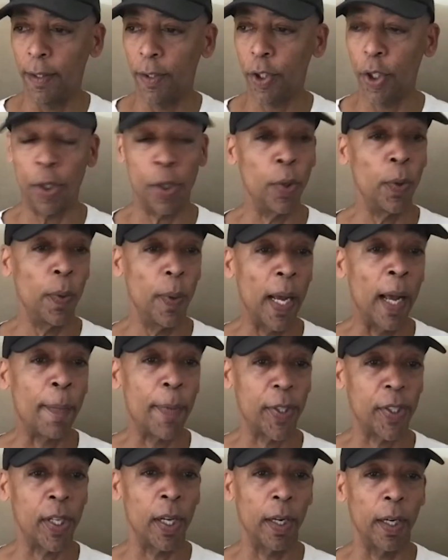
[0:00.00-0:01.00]
to do
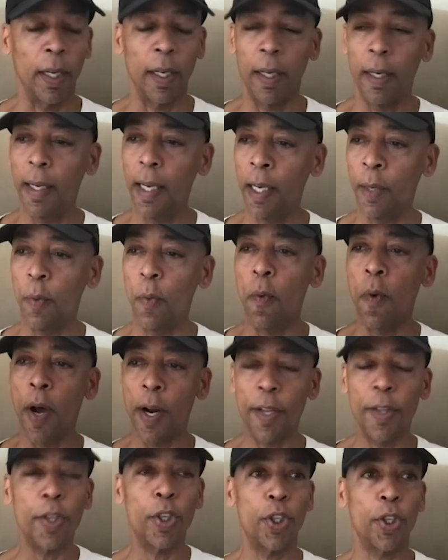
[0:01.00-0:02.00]
episodic. And
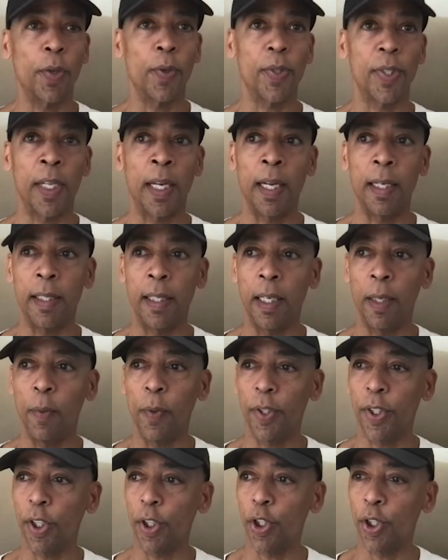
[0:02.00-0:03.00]
one of the shows that I did
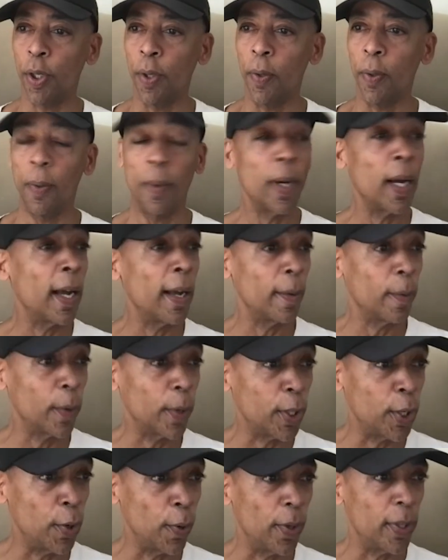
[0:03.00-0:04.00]
was a show,
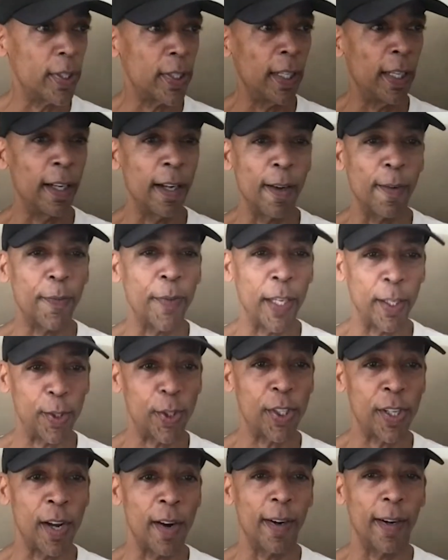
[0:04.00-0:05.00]
curiously enough, that
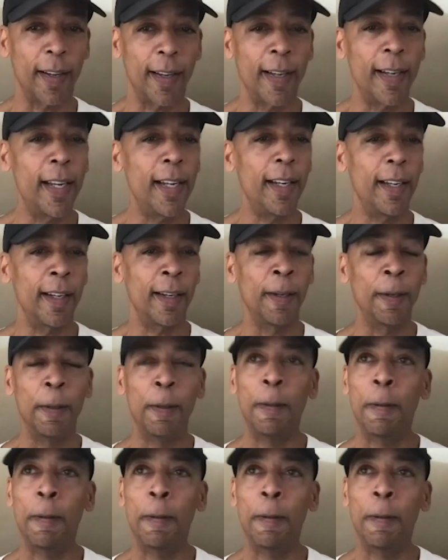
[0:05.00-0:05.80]
starred a Canadian,